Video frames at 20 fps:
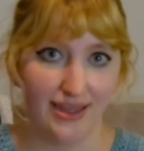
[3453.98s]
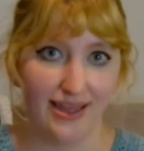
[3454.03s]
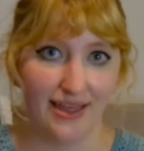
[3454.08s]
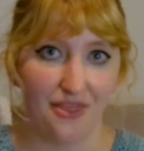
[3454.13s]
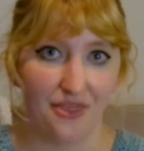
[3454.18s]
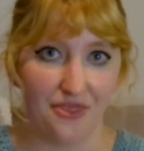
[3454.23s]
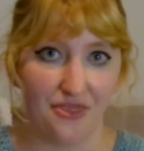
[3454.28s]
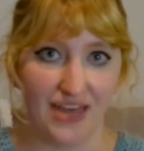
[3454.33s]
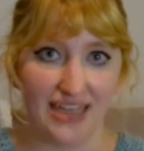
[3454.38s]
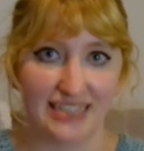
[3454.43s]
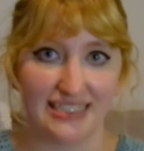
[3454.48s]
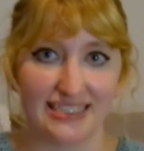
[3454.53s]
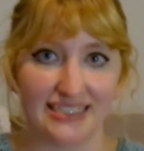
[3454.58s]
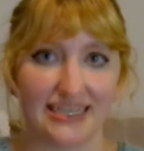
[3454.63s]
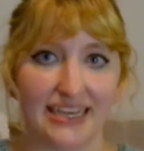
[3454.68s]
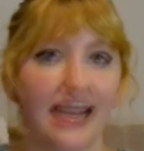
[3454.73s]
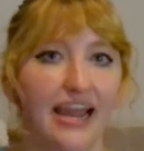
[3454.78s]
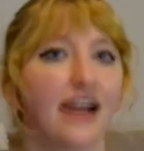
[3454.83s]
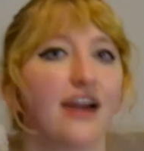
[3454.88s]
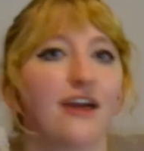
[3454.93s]
And that's a
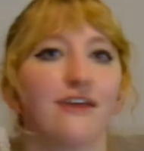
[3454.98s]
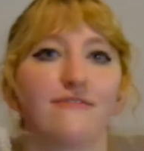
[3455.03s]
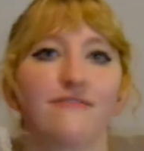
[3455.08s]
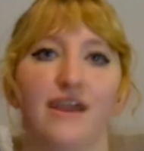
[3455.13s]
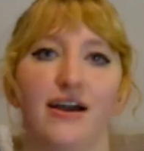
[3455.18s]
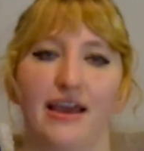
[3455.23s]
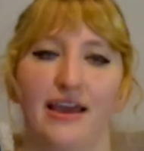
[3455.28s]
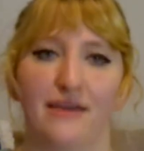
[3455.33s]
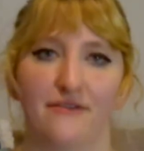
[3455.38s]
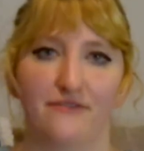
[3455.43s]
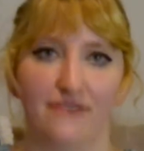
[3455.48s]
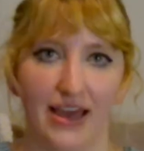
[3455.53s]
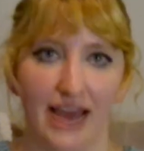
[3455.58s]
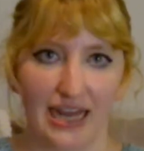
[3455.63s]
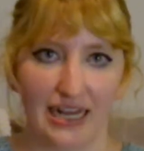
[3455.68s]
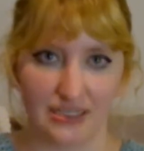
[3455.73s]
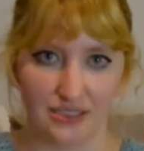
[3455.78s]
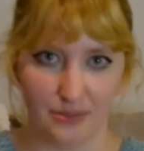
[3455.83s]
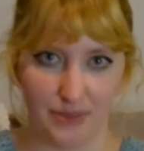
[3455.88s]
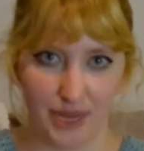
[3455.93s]
terrifying
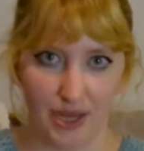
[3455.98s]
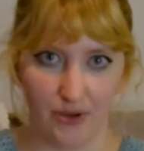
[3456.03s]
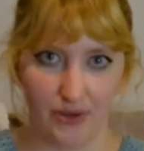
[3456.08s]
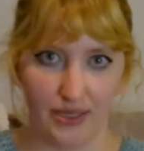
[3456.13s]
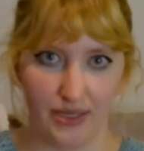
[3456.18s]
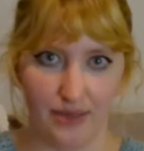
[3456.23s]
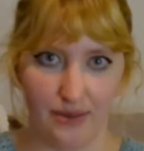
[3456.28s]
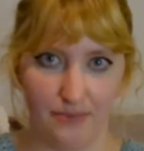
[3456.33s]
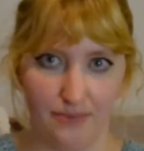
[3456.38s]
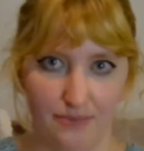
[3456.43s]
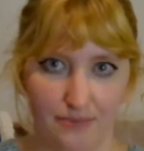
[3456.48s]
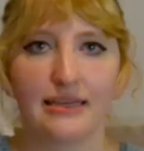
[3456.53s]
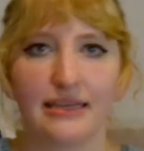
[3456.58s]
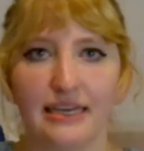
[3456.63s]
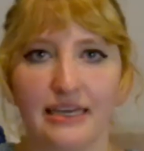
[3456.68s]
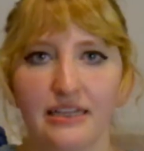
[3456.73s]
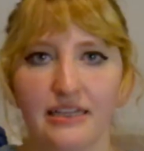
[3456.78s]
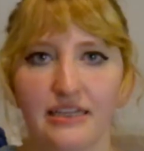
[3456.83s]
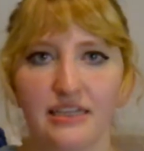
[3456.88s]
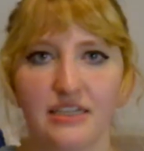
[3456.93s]
fact about him.
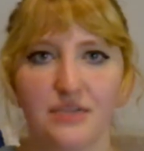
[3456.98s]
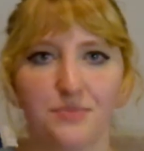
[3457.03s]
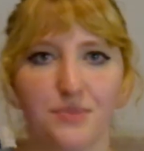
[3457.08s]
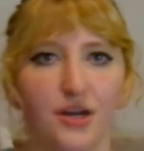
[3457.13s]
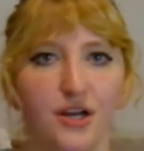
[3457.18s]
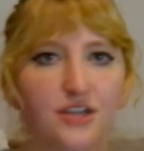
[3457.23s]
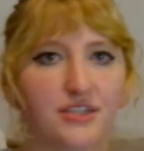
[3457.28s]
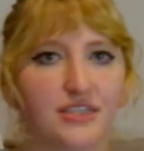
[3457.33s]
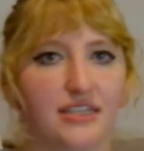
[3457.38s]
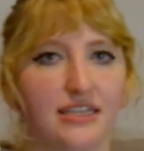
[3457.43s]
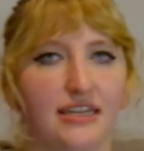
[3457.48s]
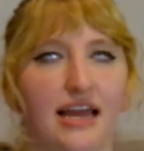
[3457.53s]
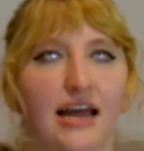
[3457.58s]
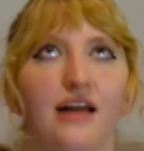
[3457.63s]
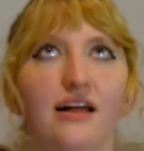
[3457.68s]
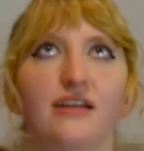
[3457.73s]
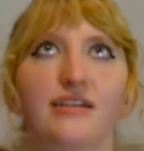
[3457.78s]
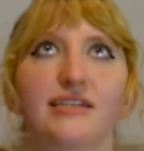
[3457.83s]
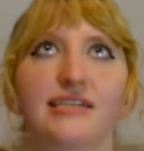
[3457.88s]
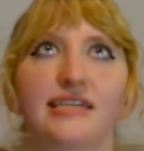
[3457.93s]
Gillies'
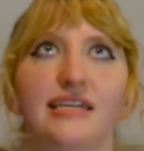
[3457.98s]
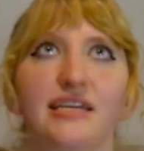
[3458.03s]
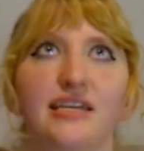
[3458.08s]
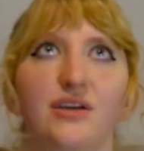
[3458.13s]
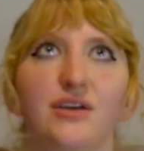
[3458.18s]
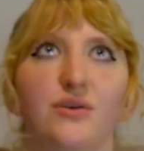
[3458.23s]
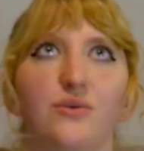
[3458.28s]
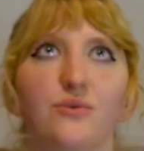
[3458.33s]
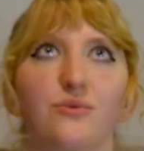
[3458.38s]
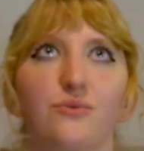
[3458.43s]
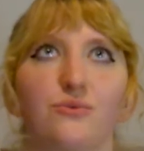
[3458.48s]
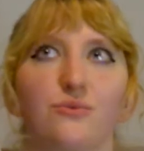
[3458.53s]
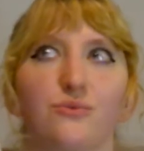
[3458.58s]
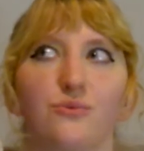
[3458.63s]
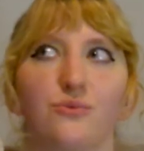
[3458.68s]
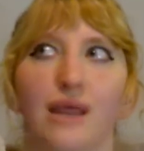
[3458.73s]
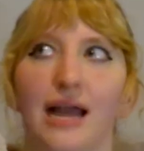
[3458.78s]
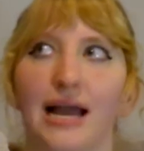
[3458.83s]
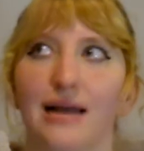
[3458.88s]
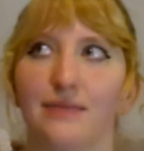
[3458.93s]
personality
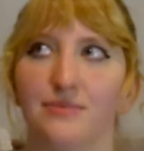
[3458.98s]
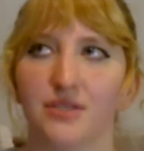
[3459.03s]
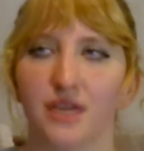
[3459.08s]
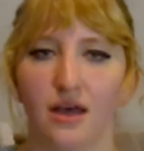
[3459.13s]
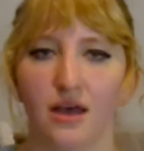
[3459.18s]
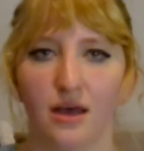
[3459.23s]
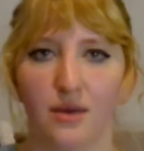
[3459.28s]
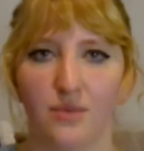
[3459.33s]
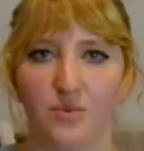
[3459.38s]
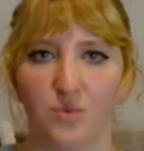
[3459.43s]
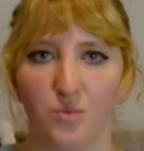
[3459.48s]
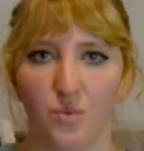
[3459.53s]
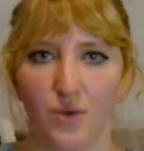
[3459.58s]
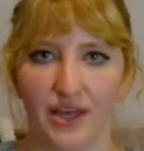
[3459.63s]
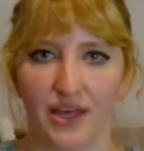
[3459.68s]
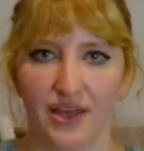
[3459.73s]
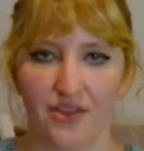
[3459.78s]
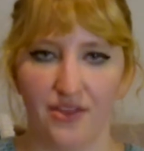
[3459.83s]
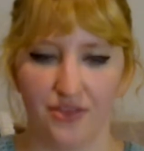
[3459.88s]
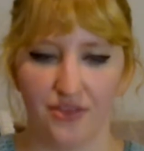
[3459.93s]
wrapped up
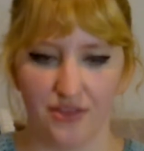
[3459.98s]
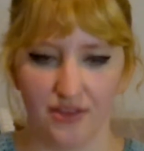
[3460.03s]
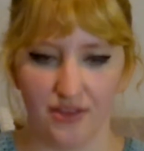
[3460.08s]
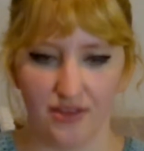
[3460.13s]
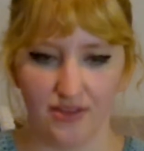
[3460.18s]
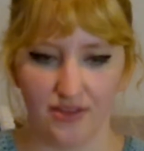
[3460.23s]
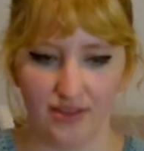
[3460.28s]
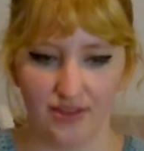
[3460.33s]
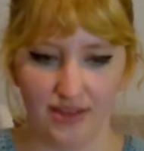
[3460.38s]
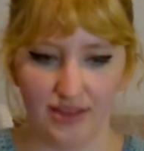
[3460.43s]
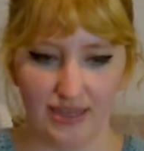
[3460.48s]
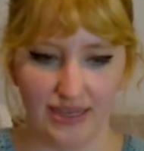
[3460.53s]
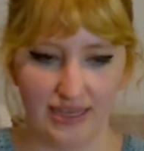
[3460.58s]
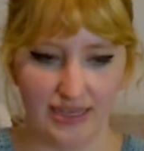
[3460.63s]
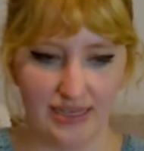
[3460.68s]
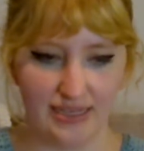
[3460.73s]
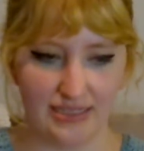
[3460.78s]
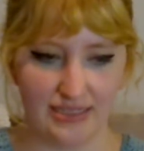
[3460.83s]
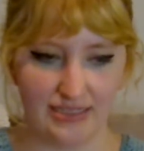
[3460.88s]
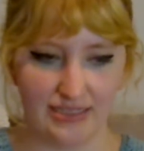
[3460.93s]
with
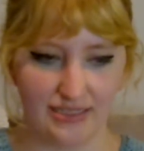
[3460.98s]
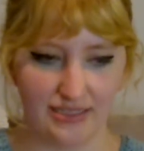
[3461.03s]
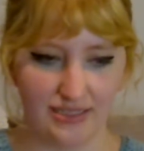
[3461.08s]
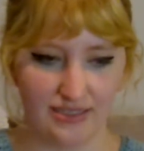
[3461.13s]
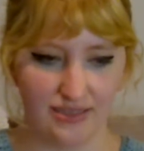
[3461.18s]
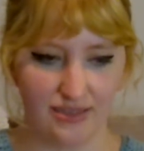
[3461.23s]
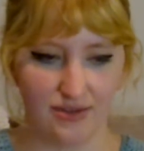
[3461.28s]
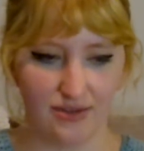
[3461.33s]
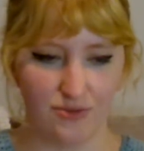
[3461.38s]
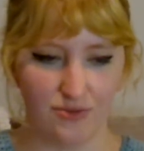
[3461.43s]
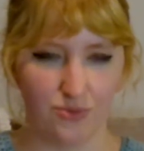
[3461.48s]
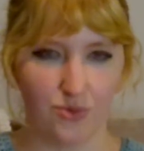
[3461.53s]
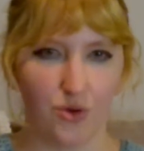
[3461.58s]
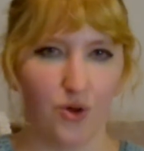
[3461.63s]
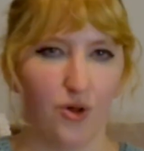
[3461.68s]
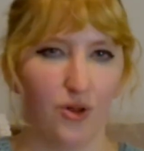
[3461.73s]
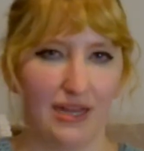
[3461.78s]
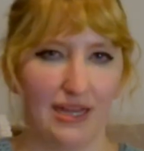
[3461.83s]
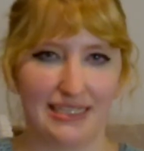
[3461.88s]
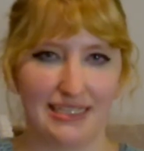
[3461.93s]
his
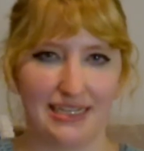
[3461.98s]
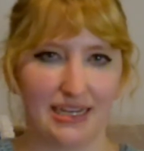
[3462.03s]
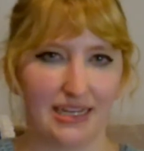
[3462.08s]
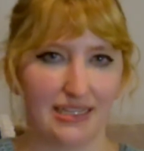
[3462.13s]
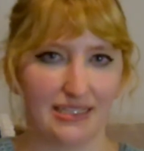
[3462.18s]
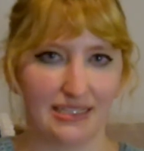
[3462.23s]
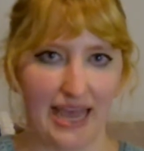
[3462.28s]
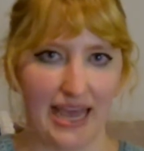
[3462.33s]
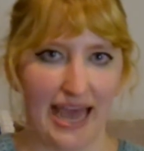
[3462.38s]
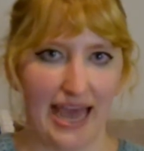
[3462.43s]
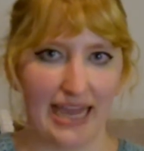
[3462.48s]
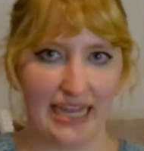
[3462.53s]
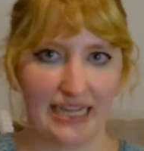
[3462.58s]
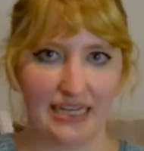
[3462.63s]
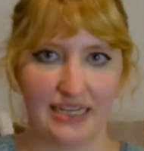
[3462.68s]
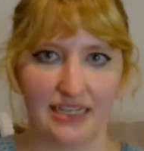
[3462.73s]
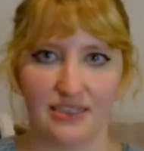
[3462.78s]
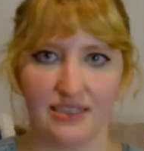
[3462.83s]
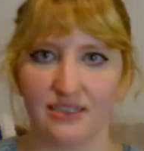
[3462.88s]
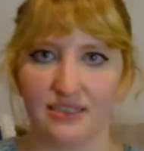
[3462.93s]
role as an
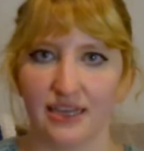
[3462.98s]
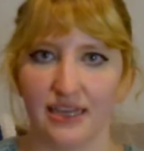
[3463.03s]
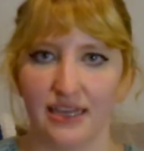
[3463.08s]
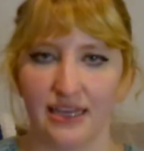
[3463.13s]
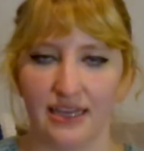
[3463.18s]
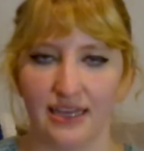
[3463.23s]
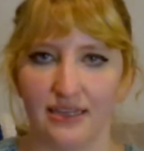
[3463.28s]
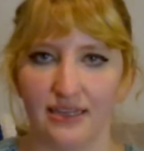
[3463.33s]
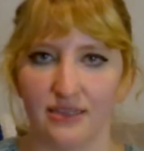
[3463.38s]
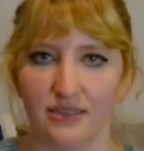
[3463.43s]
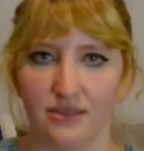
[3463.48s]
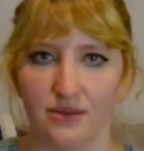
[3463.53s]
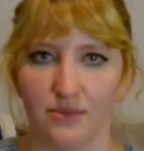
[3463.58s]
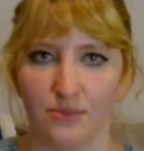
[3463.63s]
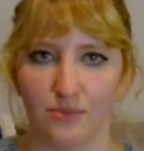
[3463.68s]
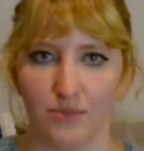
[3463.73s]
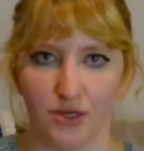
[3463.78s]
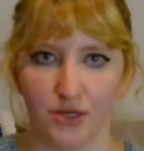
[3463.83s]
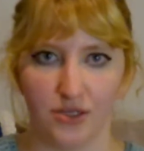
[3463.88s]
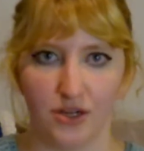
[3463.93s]
antagonist in
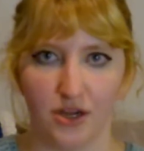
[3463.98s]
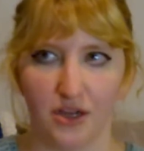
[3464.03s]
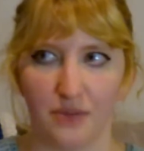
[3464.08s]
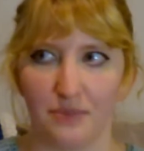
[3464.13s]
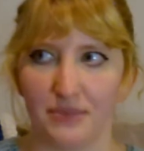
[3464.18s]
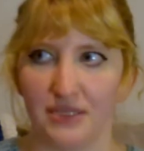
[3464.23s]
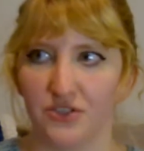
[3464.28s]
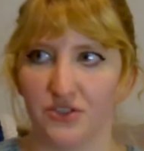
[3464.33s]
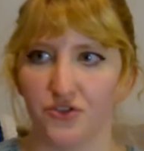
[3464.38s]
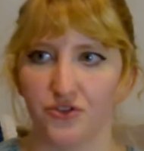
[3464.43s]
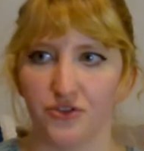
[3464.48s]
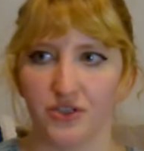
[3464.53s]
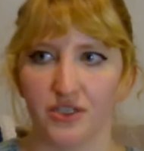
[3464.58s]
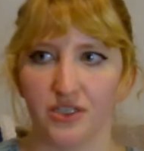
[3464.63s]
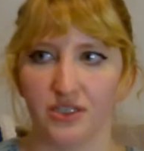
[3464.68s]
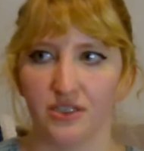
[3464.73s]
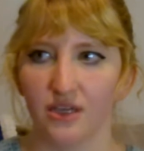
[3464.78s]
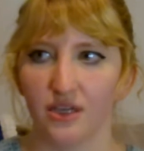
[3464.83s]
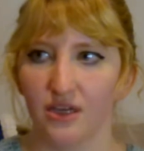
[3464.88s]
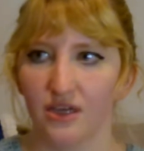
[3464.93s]
Murdoch Mysteries